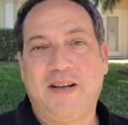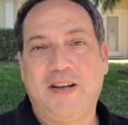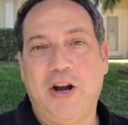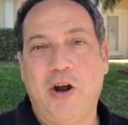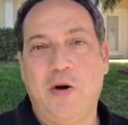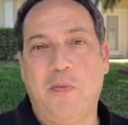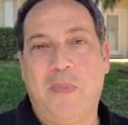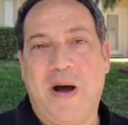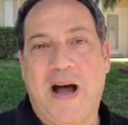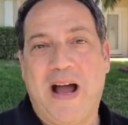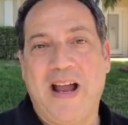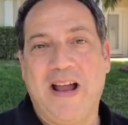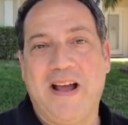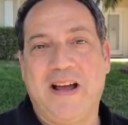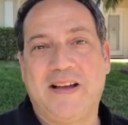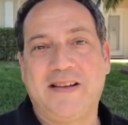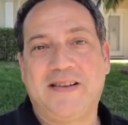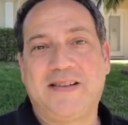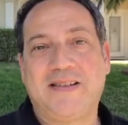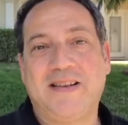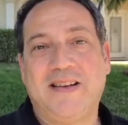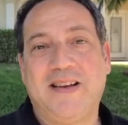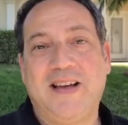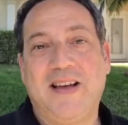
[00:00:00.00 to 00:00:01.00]
by us.
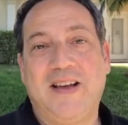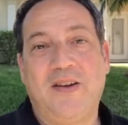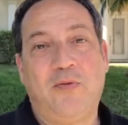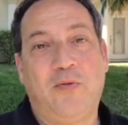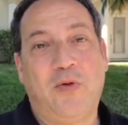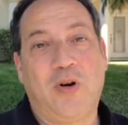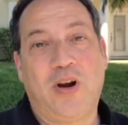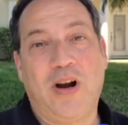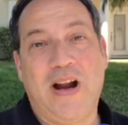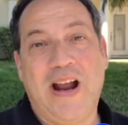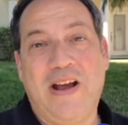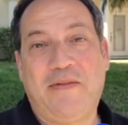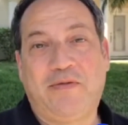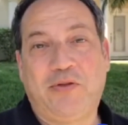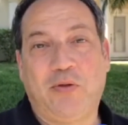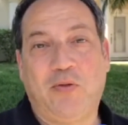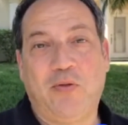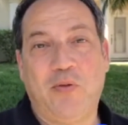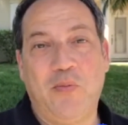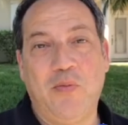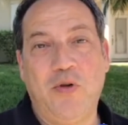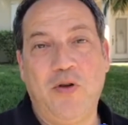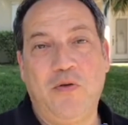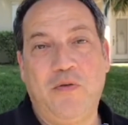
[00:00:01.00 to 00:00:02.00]
We're going to have to
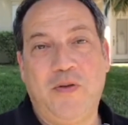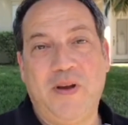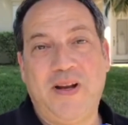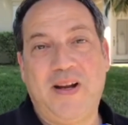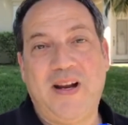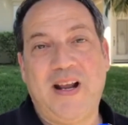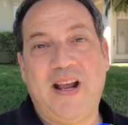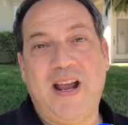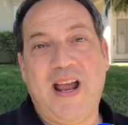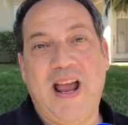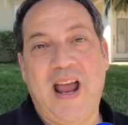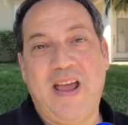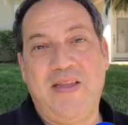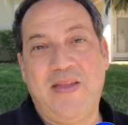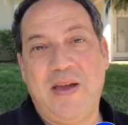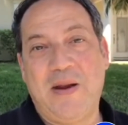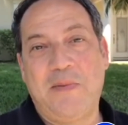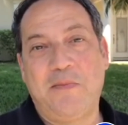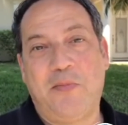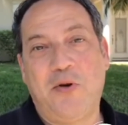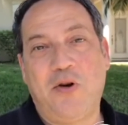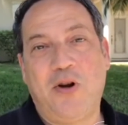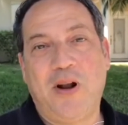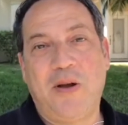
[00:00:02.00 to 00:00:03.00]
remove it and then
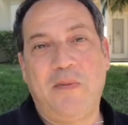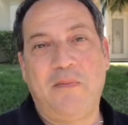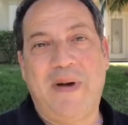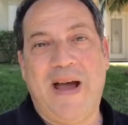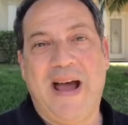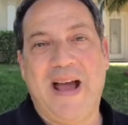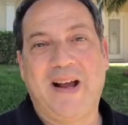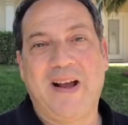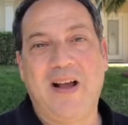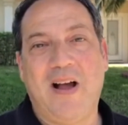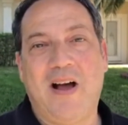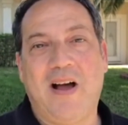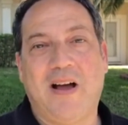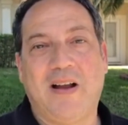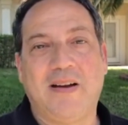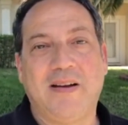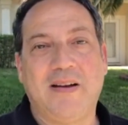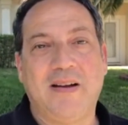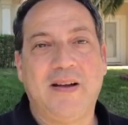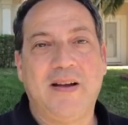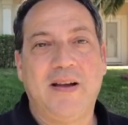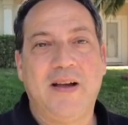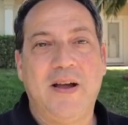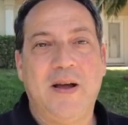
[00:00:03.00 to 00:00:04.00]
put it back on.
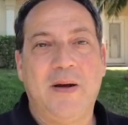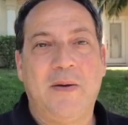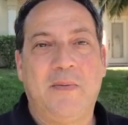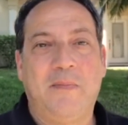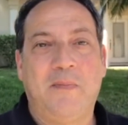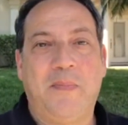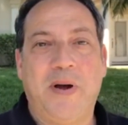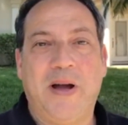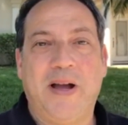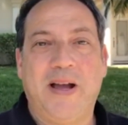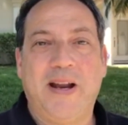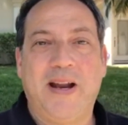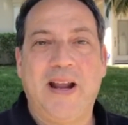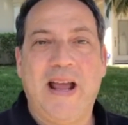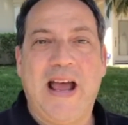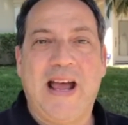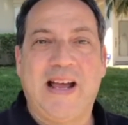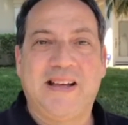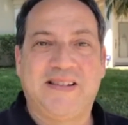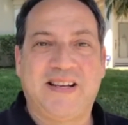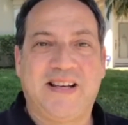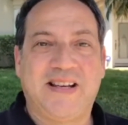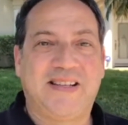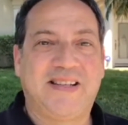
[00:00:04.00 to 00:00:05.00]
But
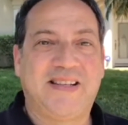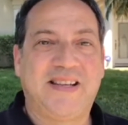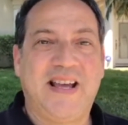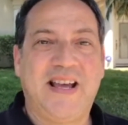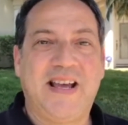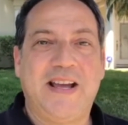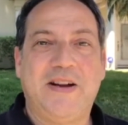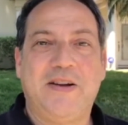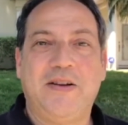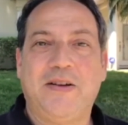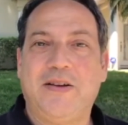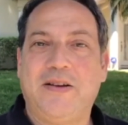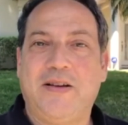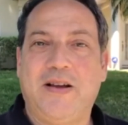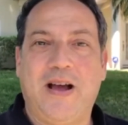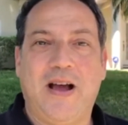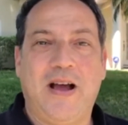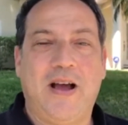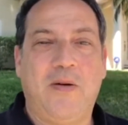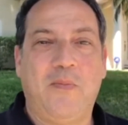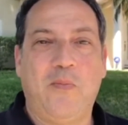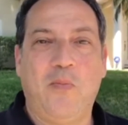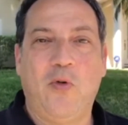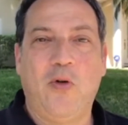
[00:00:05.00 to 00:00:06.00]
as I said,
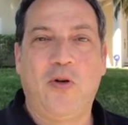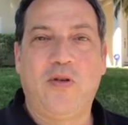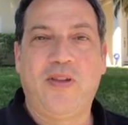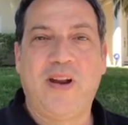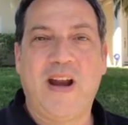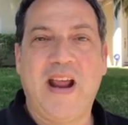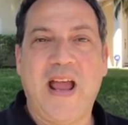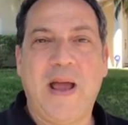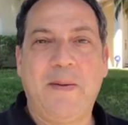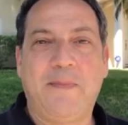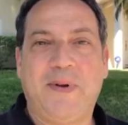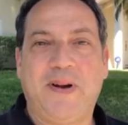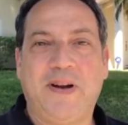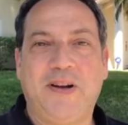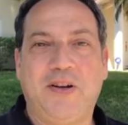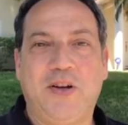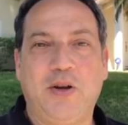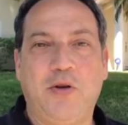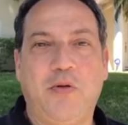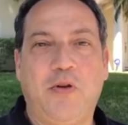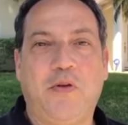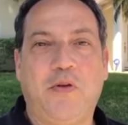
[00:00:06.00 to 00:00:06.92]
more than happy to do it